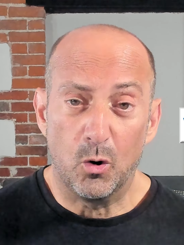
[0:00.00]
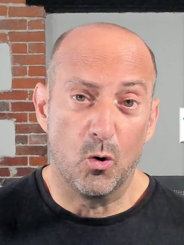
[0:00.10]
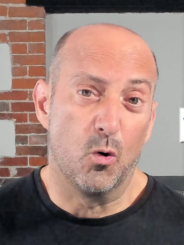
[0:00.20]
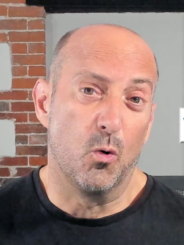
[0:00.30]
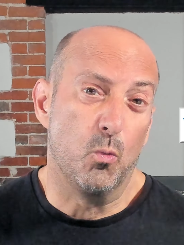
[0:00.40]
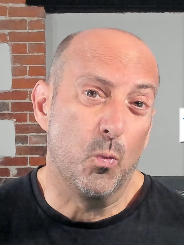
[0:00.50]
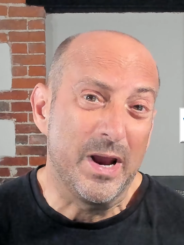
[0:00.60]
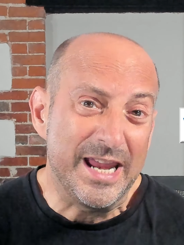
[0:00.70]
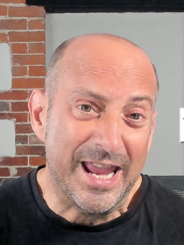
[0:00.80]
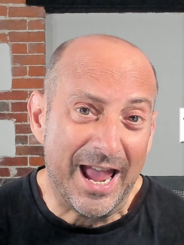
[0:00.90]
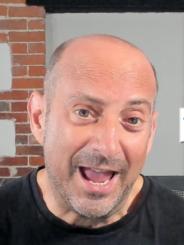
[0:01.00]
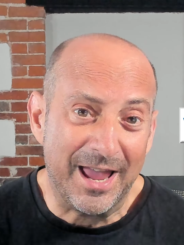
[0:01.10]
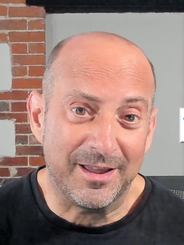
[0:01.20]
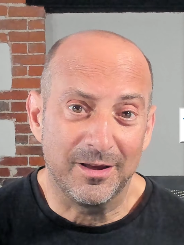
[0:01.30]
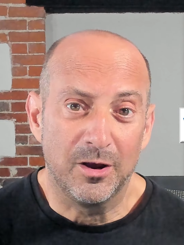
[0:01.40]
or
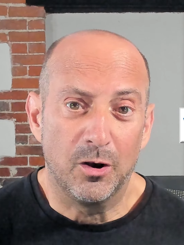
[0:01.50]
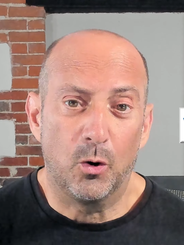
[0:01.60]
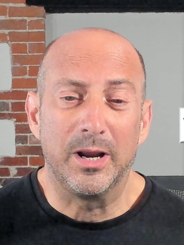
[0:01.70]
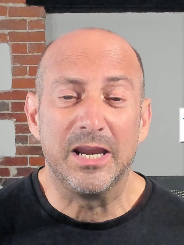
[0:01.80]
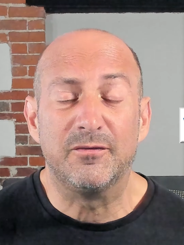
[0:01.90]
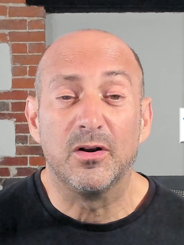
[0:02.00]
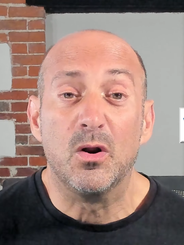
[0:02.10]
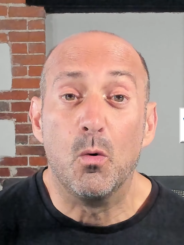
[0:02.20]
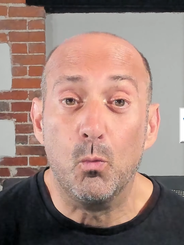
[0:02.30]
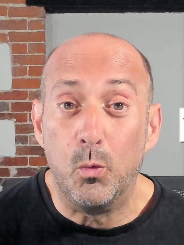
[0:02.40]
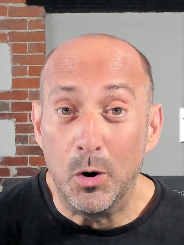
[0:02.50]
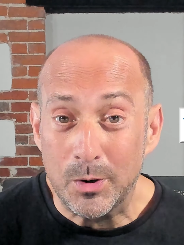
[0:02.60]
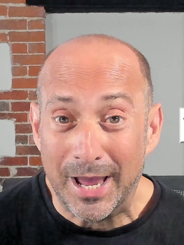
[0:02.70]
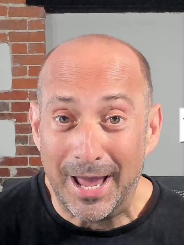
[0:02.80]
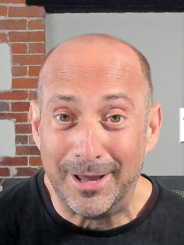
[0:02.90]
WCAG, or even
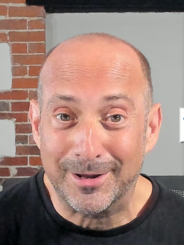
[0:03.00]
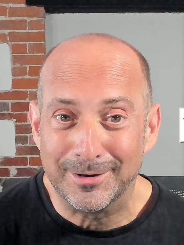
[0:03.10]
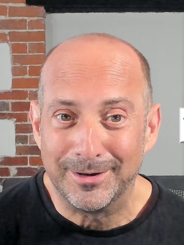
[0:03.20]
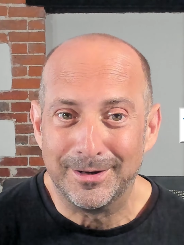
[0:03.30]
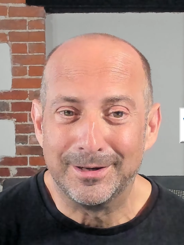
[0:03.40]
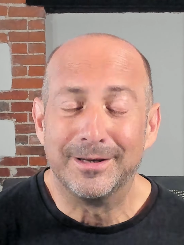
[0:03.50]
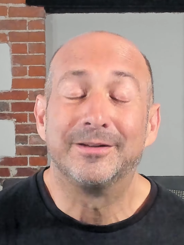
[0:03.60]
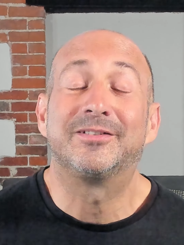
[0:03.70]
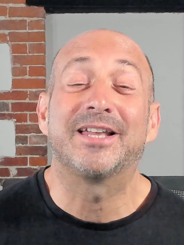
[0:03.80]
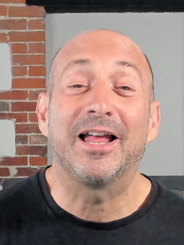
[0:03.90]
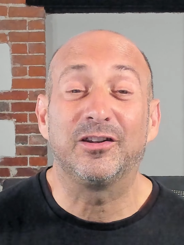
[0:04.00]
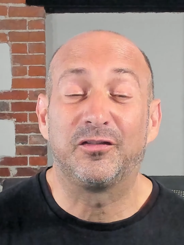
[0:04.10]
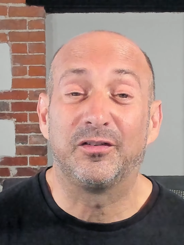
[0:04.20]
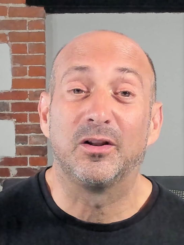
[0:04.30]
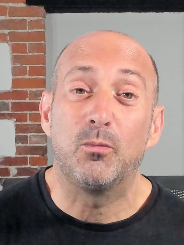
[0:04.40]
WCAG, stands
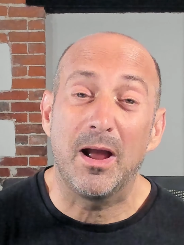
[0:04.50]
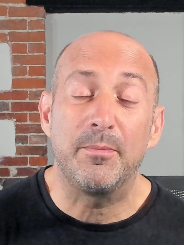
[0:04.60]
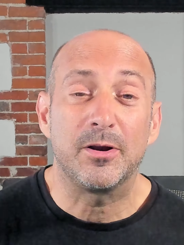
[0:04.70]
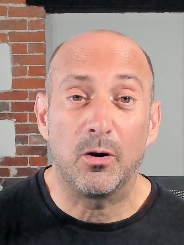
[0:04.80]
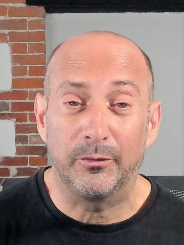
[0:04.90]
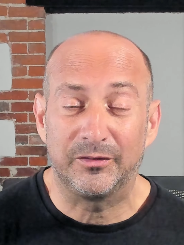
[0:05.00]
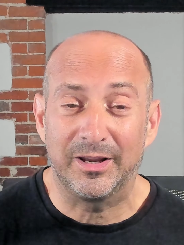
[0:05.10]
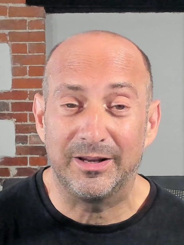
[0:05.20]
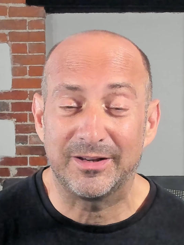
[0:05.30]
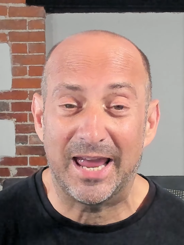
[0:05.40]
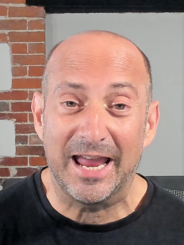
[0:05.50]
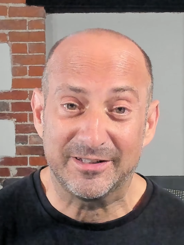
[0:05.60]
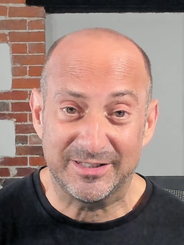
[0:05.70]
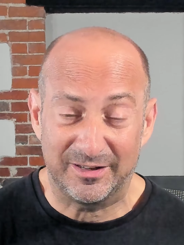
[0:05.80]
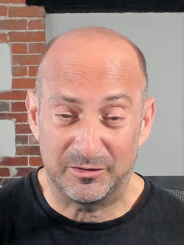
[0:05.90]
for the Web Content
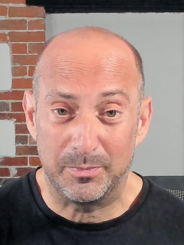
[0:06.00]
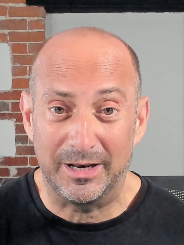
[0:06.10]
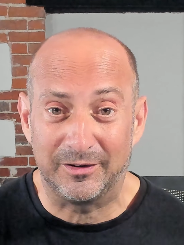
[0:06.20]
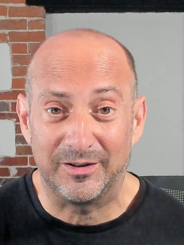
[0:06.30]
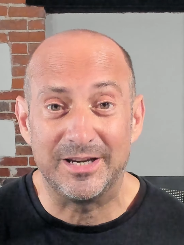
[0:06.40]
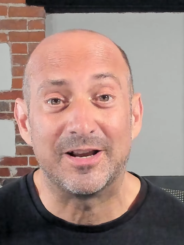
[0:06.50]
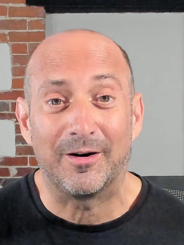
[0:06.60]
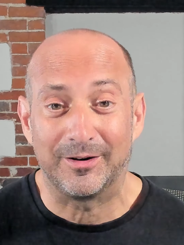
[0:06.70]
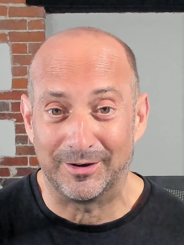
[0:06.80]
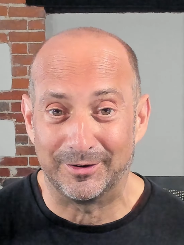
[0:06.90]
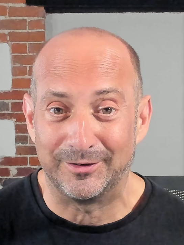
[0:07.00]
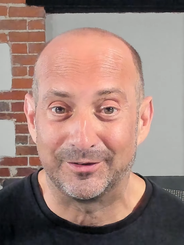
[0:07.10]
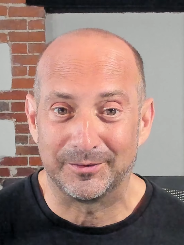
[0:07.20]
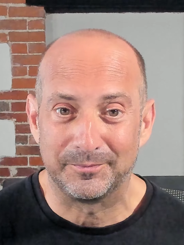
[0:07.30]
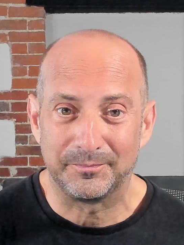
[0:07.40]
Accessibility
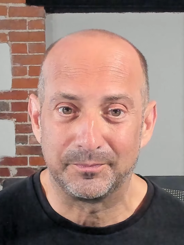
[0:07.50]
Guidelines.